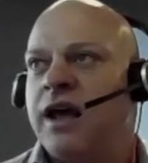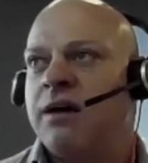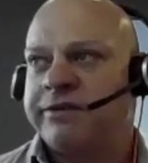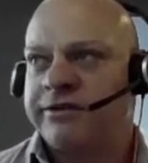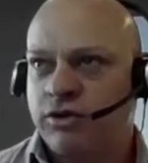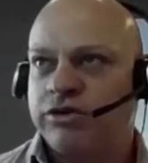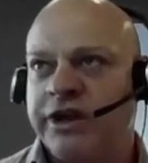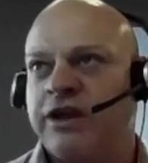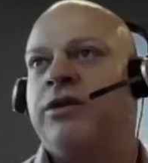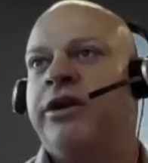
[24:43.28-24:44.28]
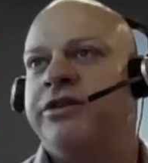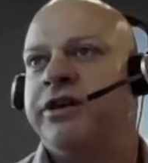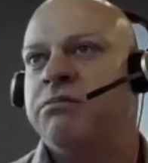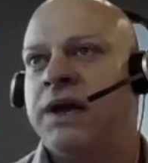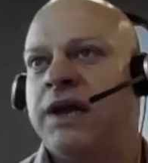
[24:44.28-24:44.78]
strongly increasing
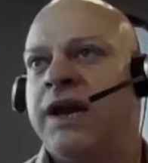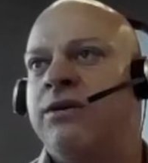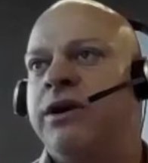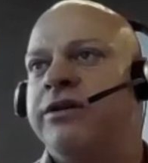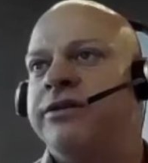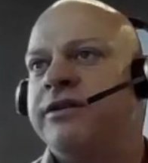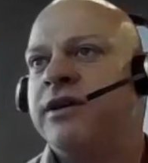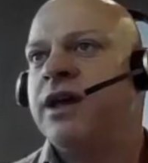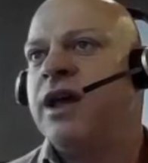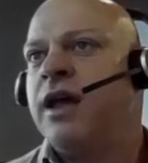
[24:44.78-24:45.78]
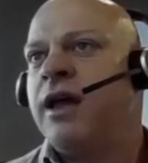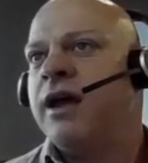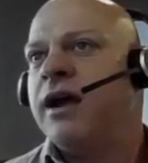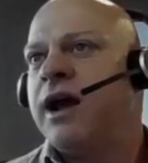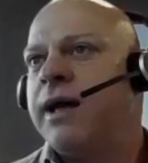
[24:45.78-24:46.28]
in many areas.
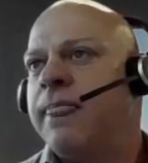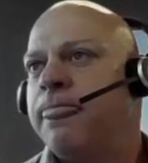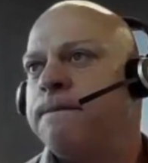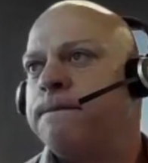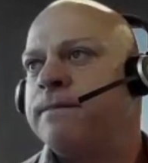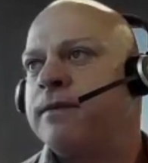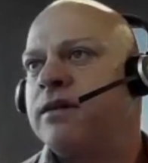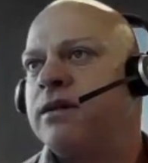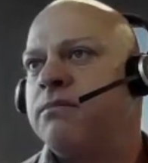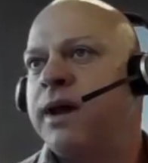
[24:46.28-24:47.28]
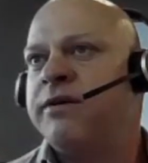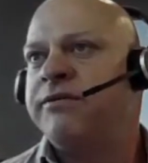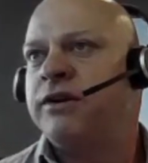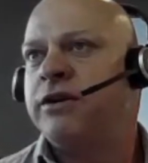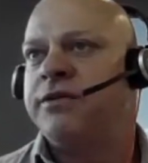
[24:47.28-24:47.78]
But if
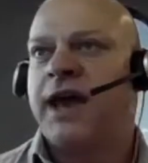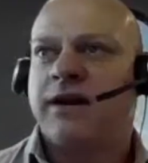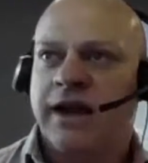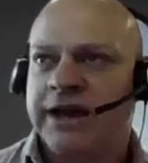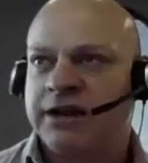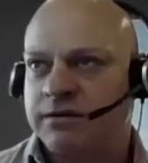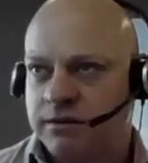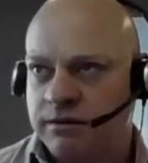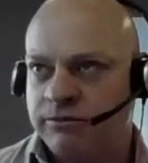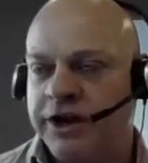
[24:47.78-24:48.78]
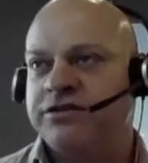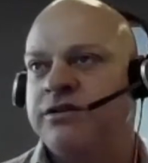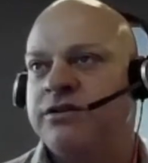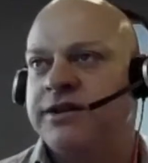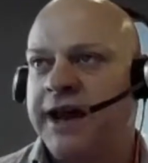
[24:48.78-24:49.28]
you look at the Adelaide
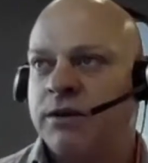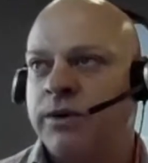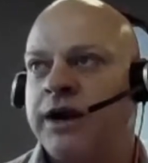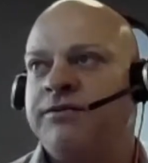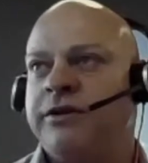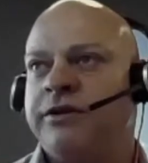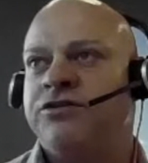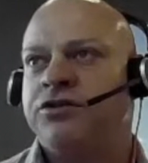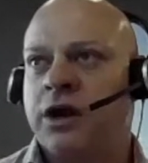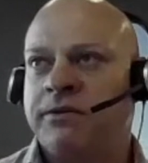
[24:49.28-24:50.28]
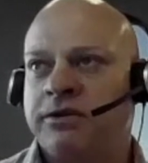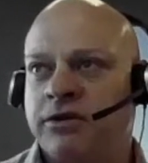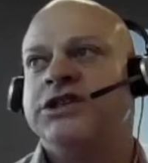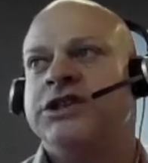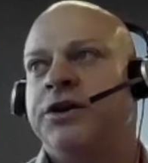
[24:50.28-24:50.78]
region, daily rainfall extremes are
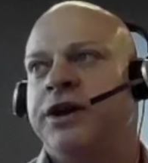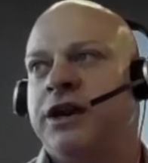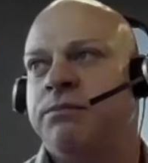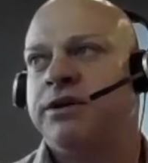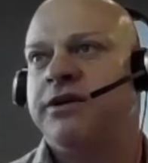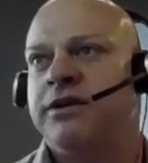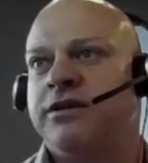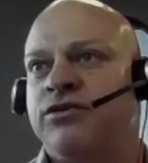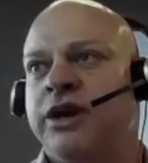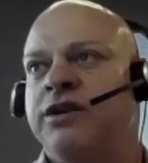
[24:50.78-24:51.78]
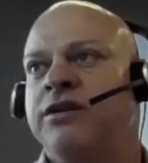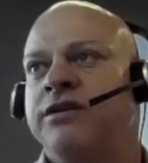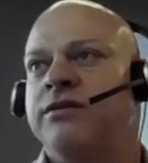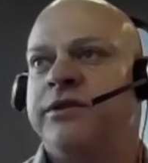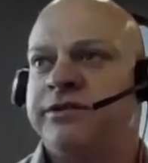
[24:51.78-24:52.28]
not showing any particular trend,
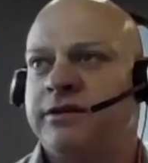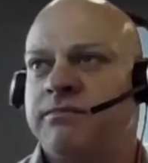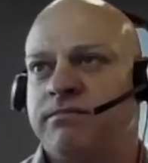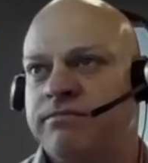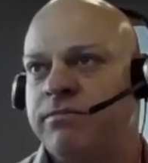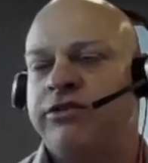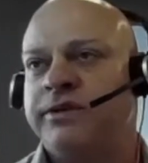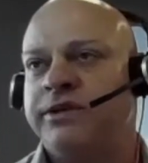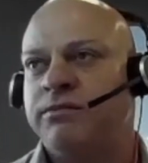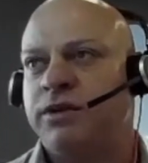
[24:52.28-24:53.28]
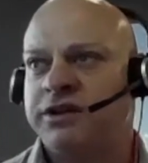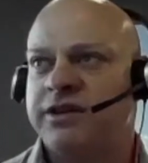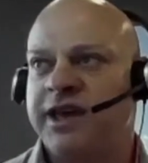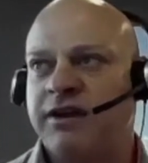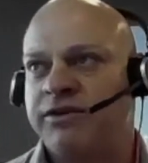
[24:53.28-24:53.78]
with possibly some
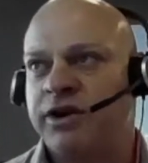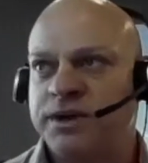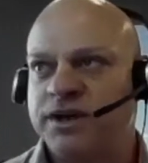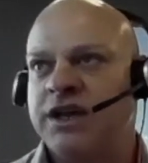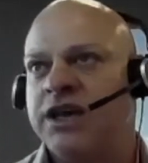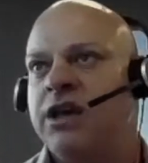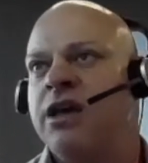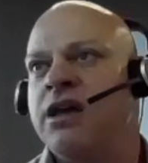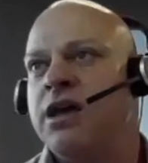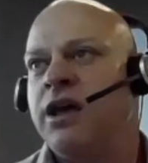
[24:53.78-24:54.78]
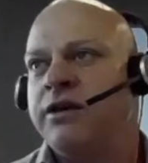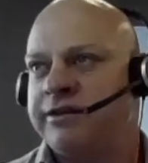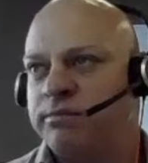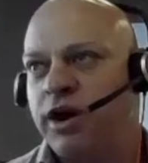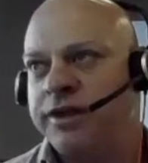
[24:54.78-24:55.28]
multi-decadal variability,
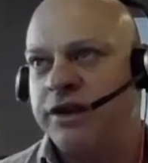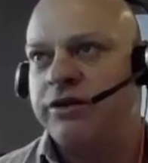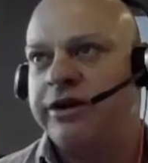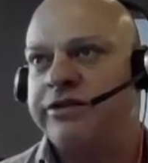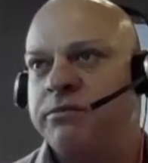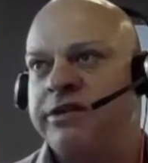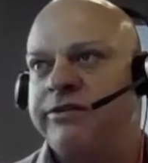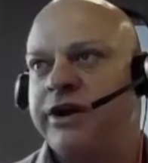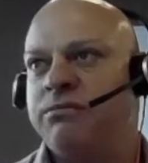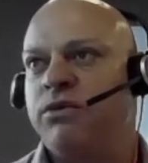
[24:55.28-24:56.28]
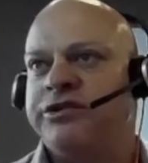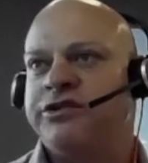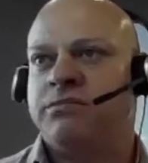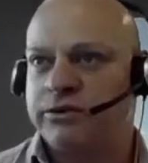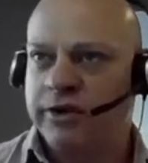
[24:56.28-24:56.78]
despite that increased atmospheric
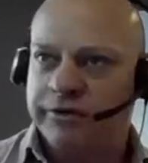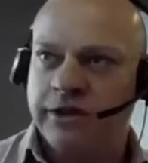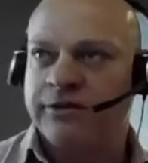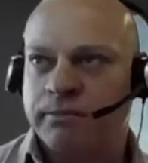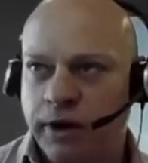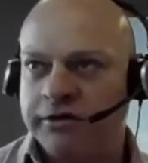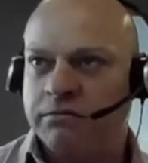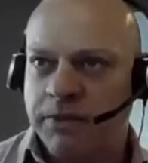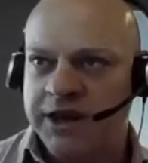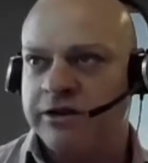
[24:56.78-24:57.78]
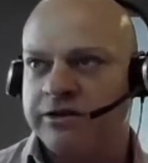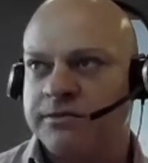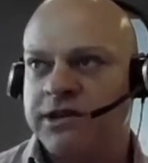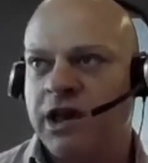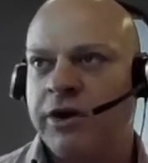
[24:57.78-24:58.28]
moisture, but we've got those opposing
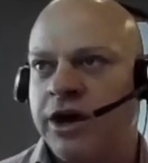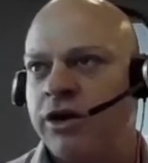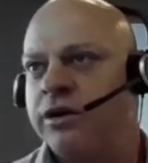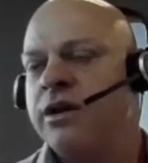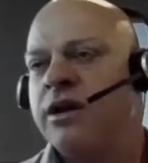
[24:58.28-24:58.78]
mechanisms going on.